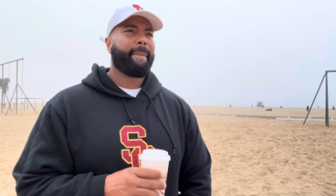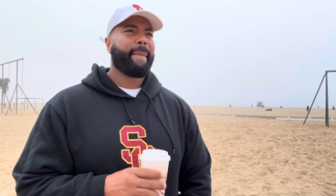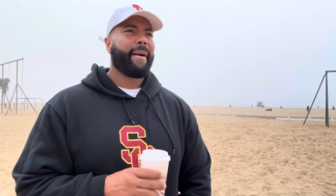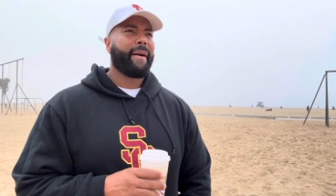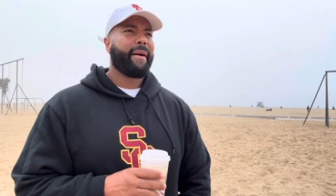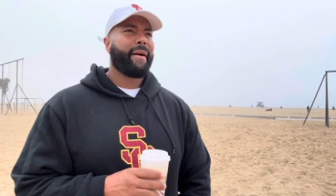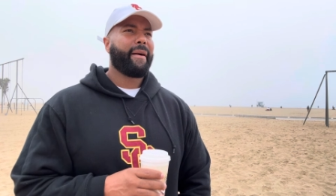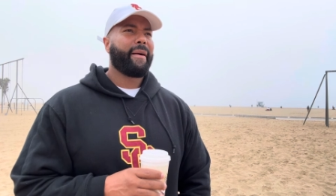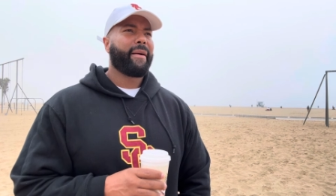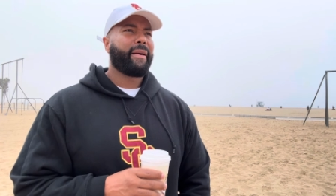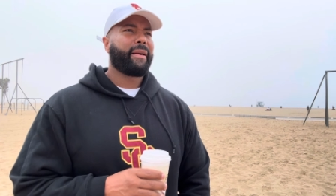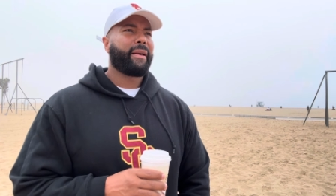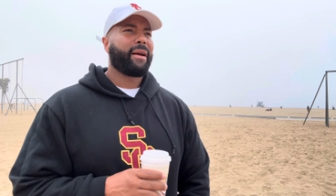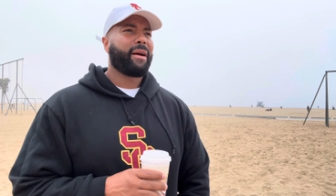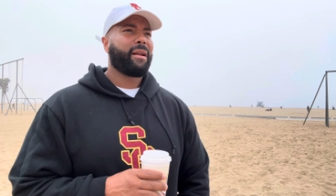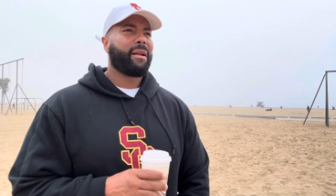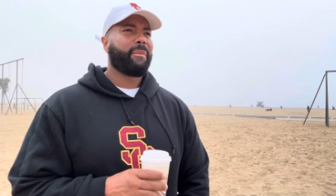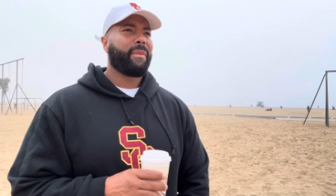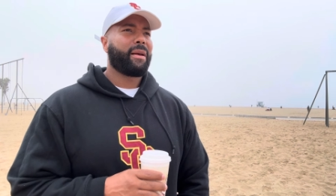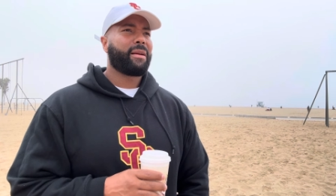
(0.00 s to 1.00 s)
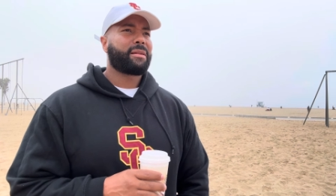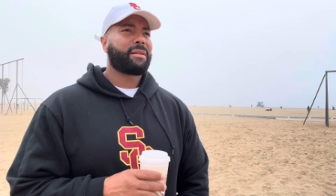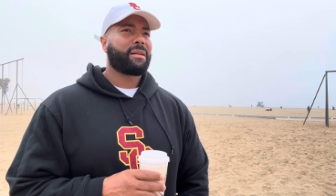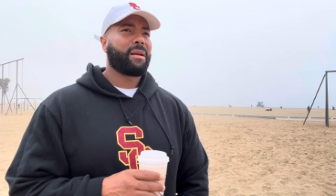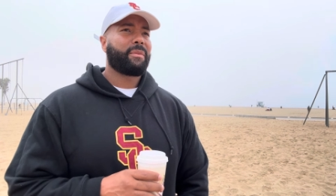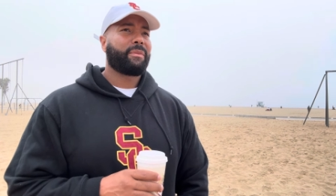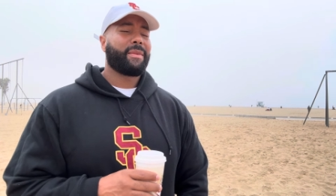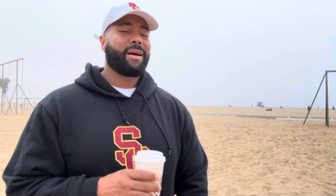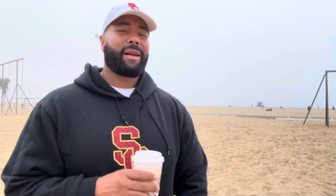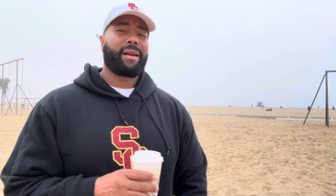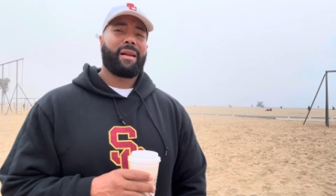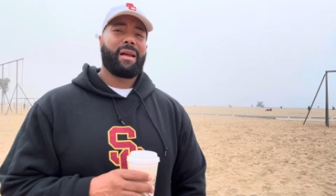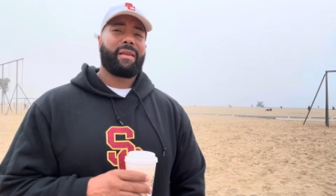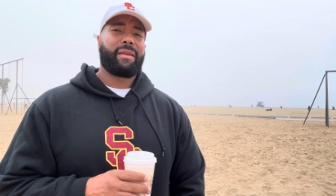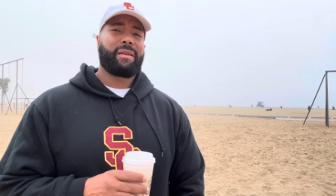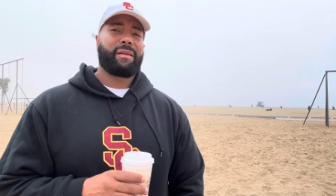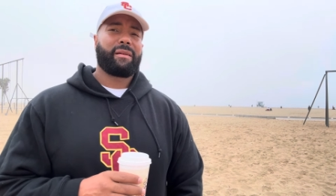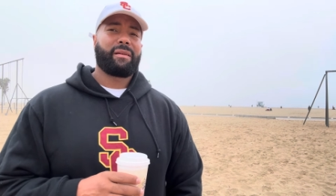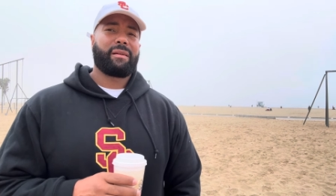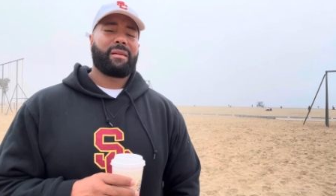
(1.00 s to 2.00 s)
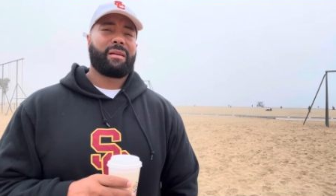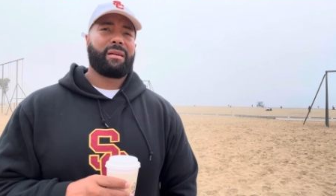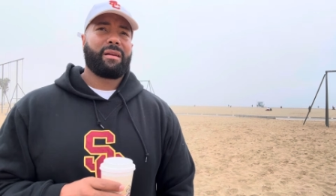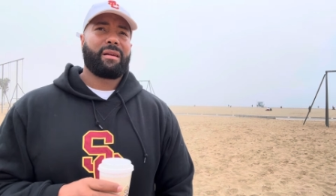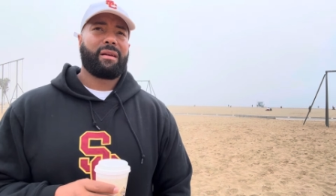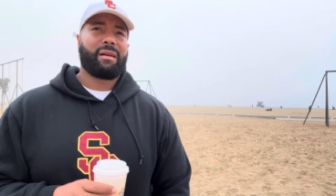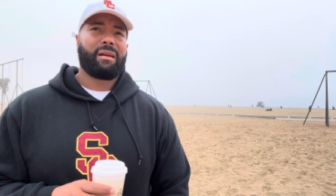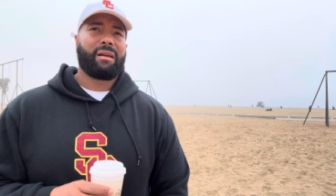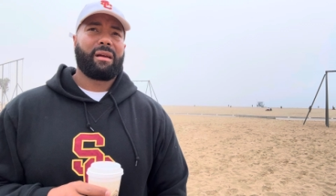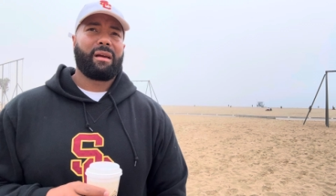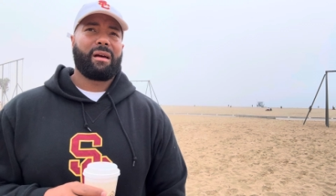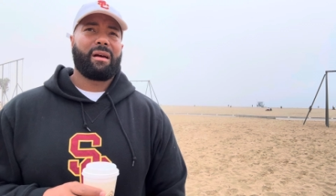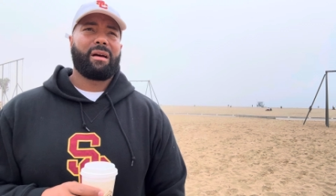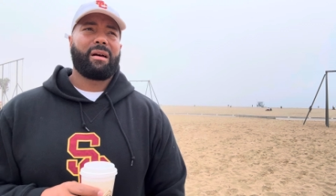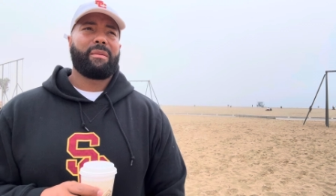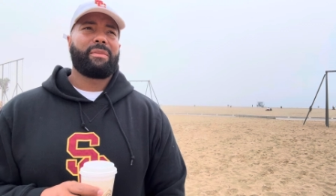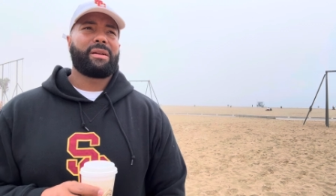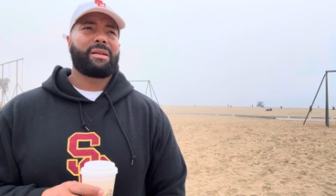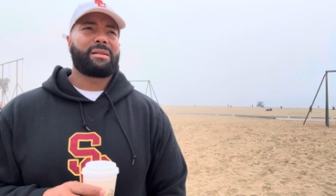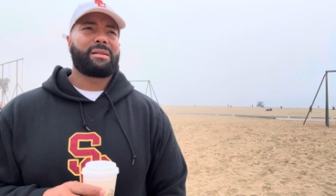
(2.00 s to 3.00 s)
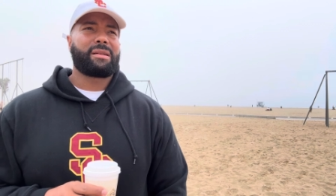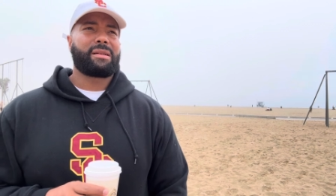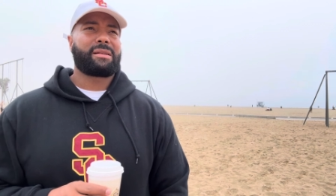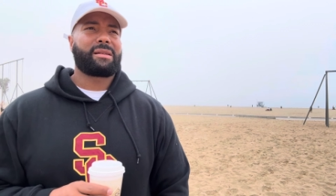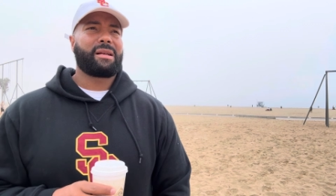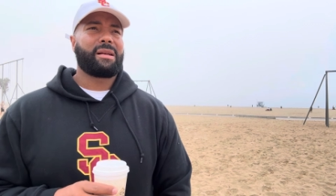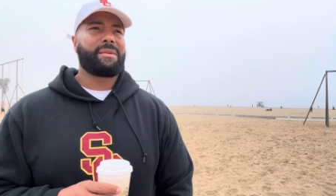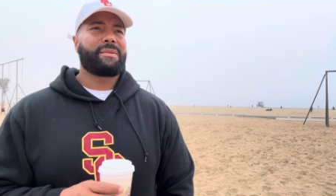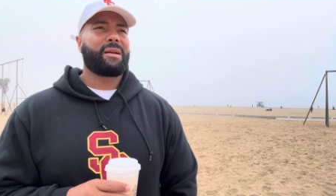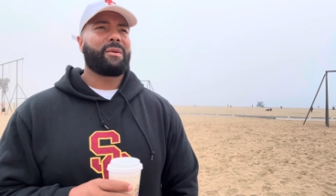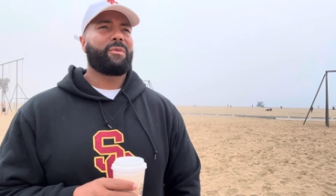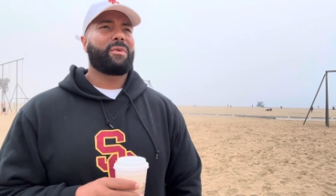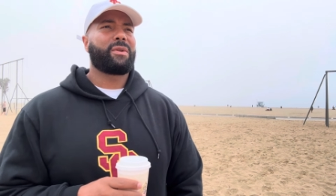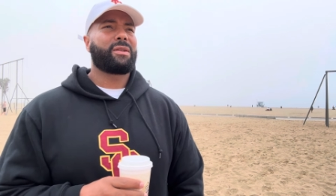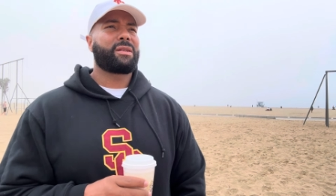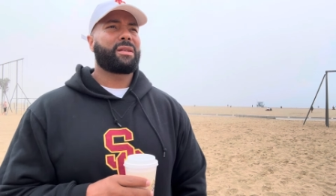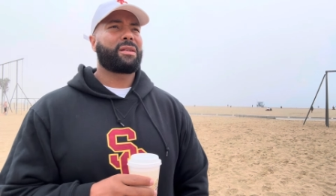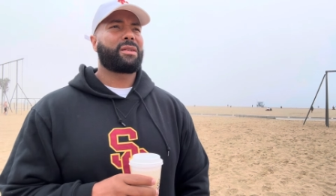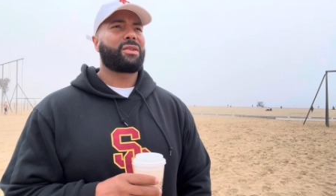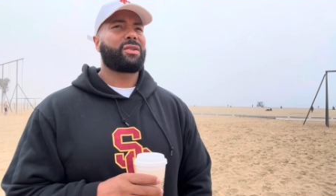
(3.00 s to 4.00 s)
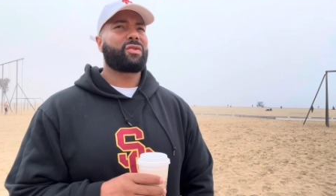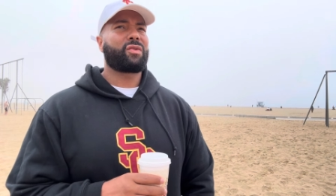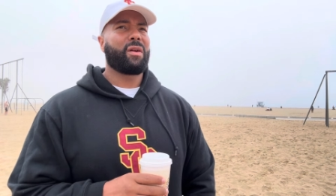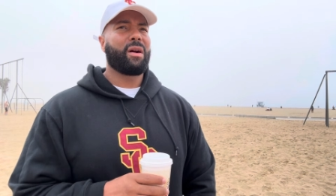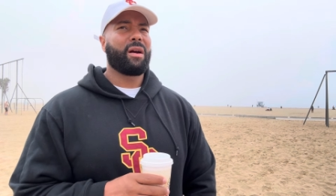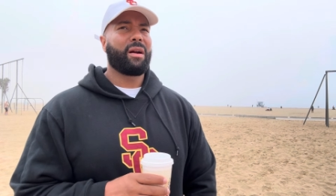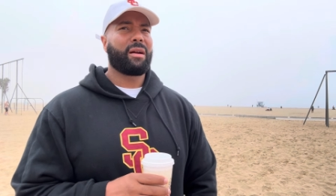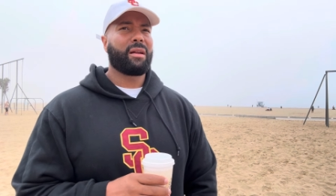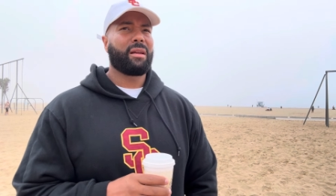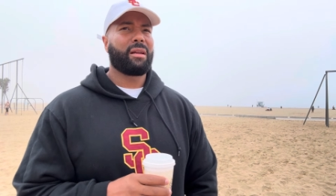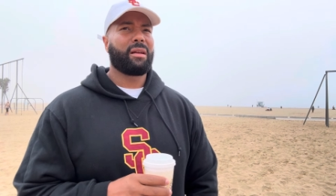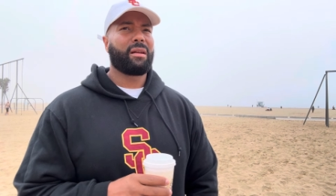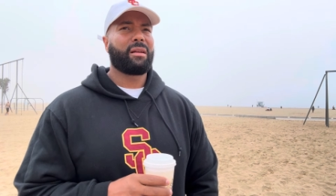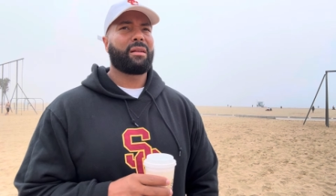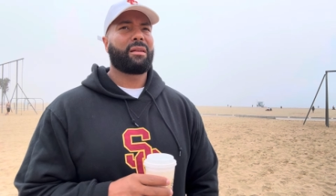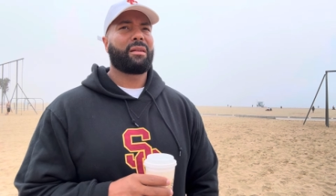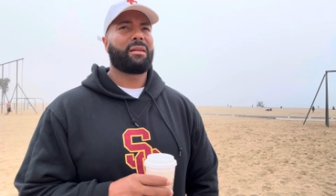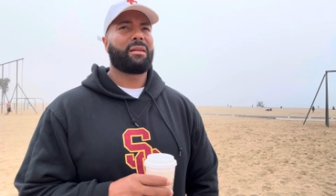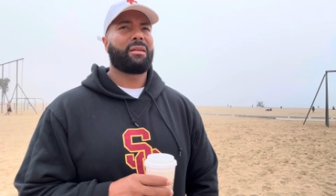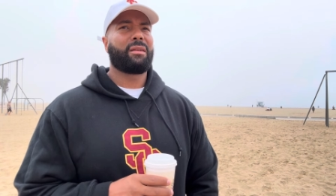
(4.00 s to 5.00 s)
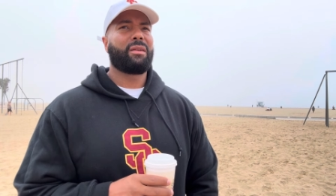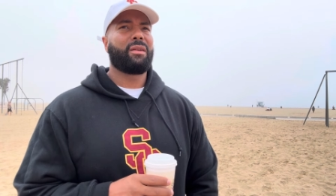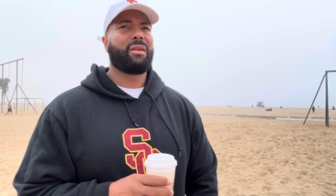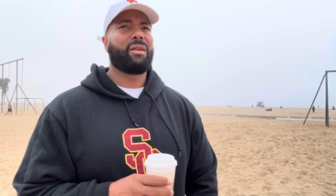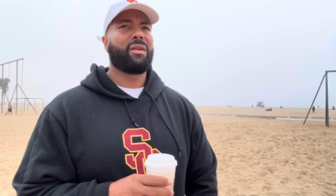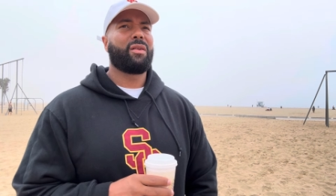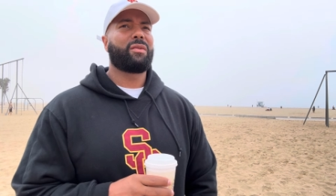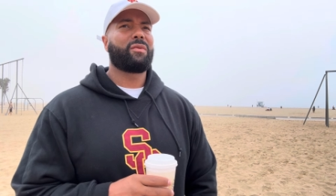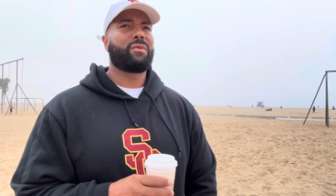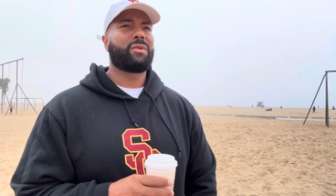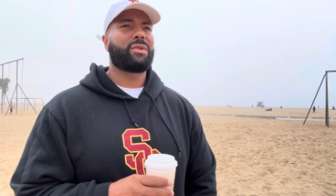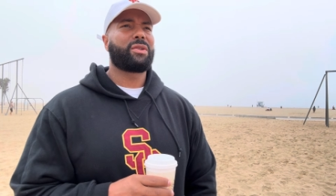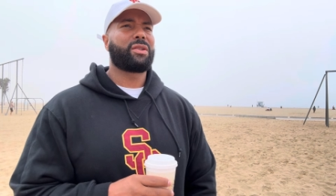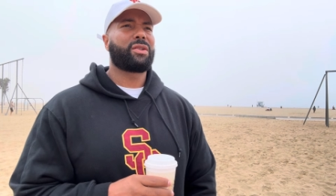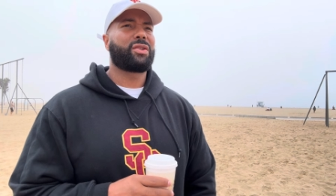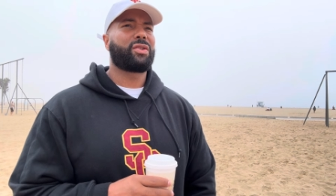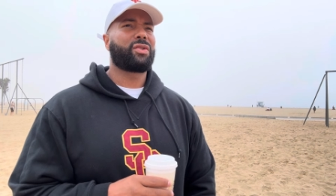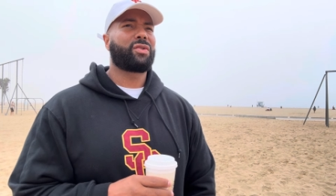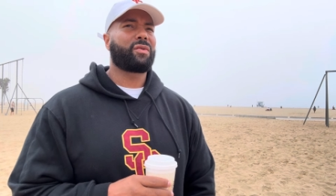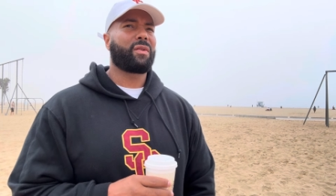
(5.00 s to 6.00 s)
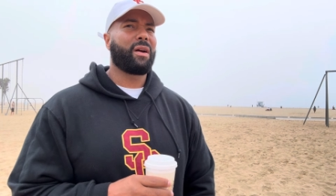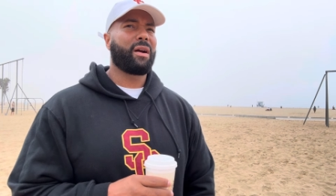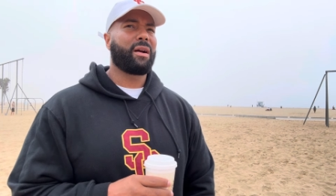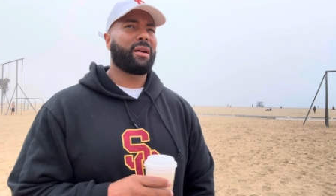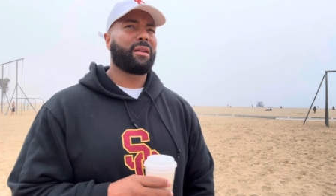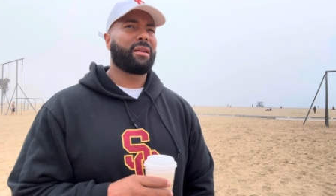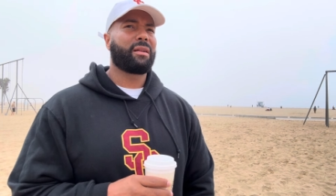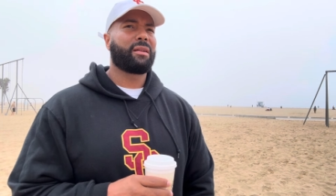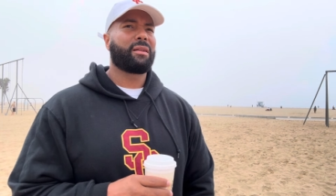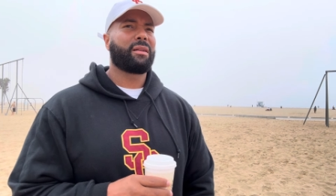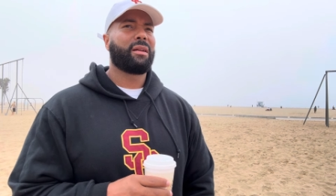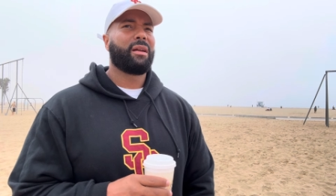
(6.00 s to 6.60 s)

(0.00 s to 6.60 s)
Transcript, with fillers: Uh, he kind of makes something out of nothing. Uh, but it just seems like we're just struggling, you know, we're just struggling